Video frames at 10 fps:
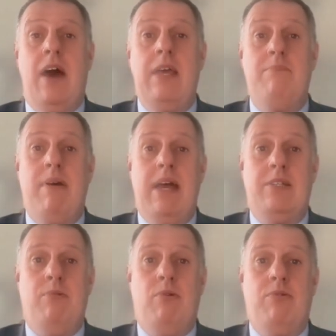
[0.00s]
and high
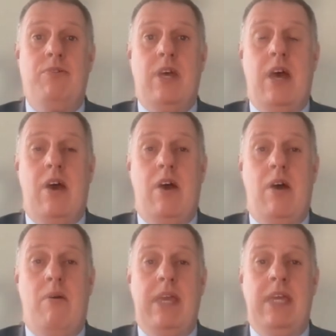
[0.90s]
impact sports
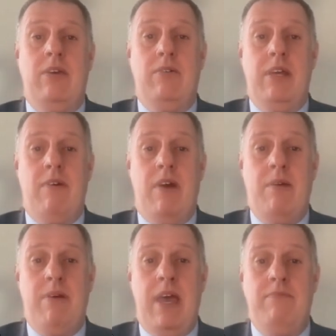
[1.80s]
are making your knee
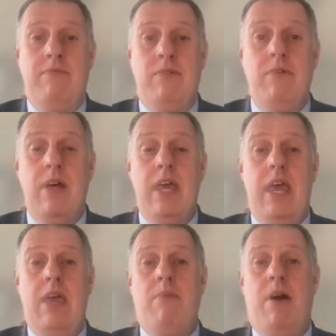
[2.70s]
very painful,
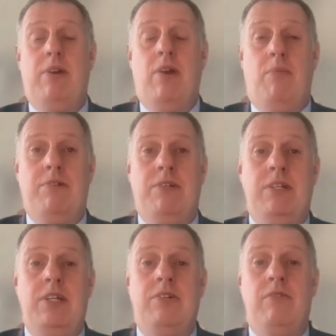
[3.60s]
it might be an
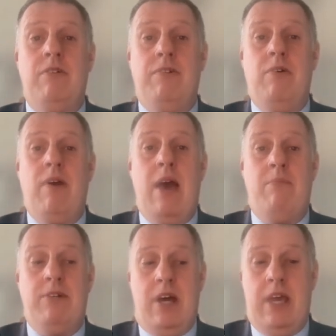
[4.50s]
opportunity to review how
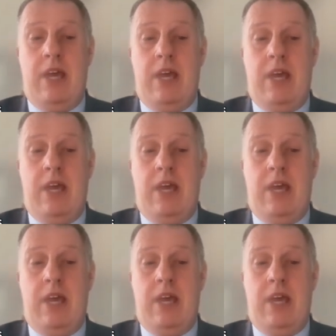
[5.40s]
much high impact
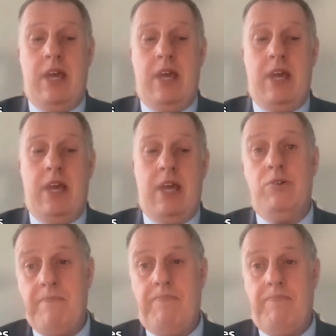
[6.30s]

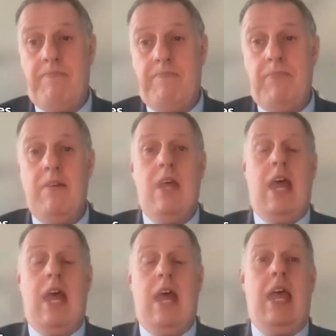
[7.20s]
sport you're doing.
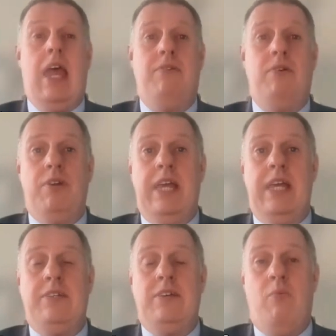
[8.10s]

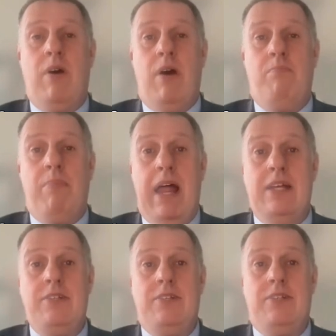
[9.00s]
Uh, if your knees
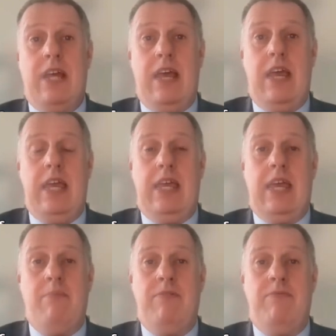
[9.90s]
aren't well balanced,
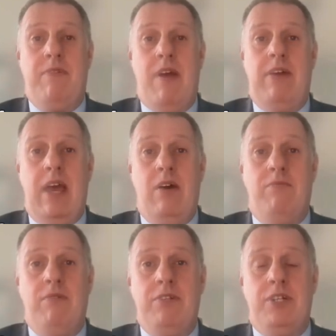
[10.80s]
uh, it can be
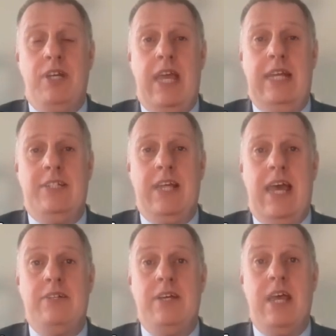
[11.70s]
very helpful to
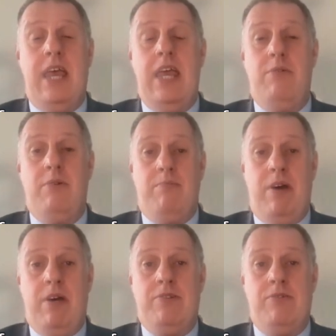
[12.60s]
change that, either with a
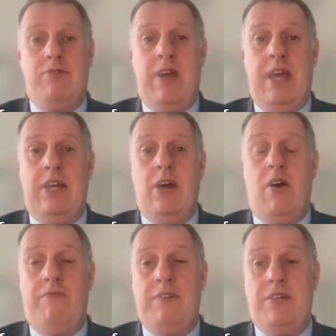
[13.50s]
personal trainer,
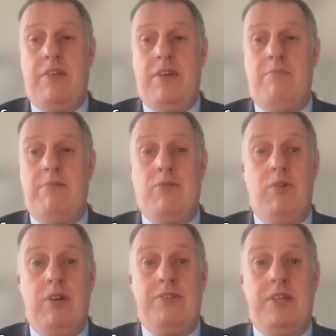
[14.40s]
a physiotherapist,
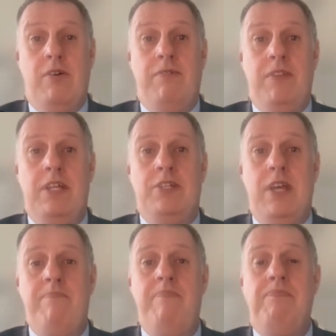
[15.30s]
or yourself at the
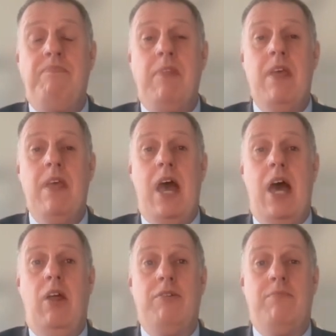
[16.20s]
gym.
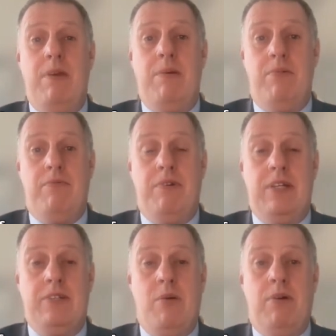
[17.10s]
A lot of people, for
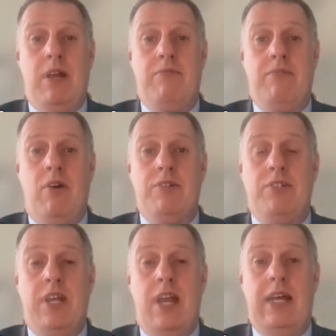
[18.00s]
example, have got
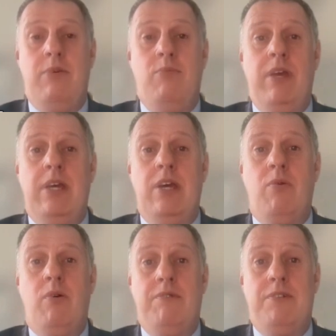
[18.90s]
slightly weaker
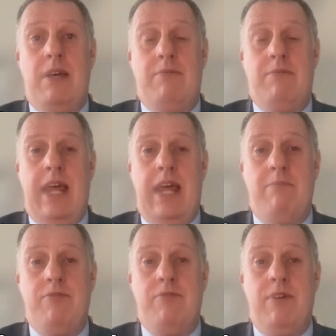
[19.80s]
quadriceps than
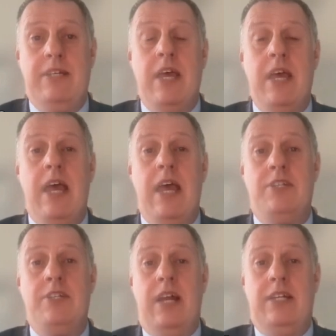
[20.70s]
hamstrings
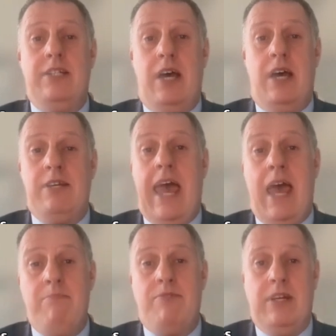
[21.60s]
and slightly tighter
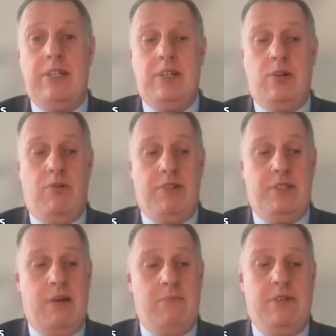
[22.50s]
hamstrings and
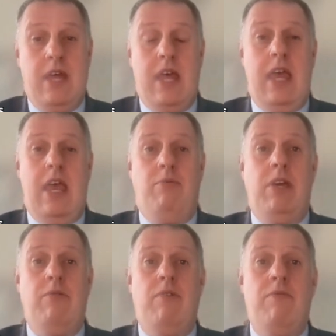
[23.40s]
quadriceps. If
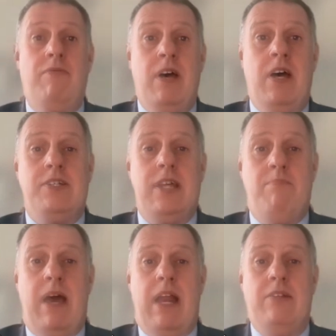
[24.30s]
we can reverse
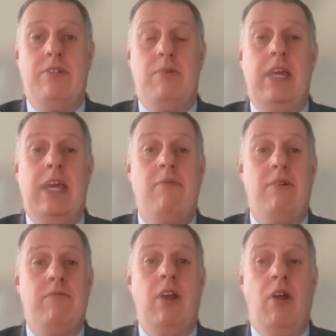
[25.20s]
that balance, we can get
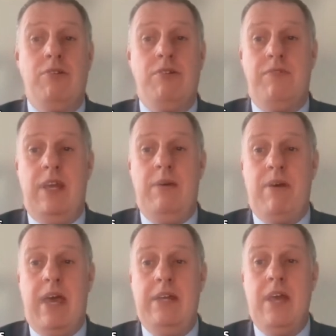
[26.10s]
rid of a lot of knee
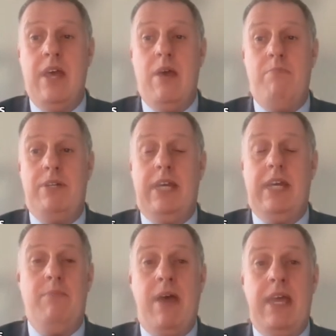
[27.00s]
pain,
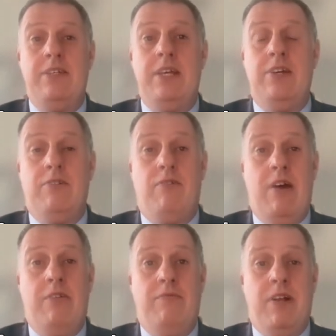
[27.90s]
particularly pains in and
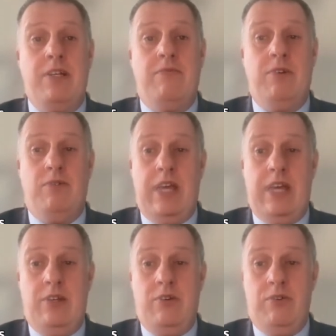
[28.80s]
around the front of your
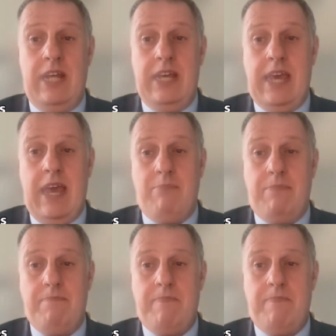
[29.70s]
knee and your kneecap.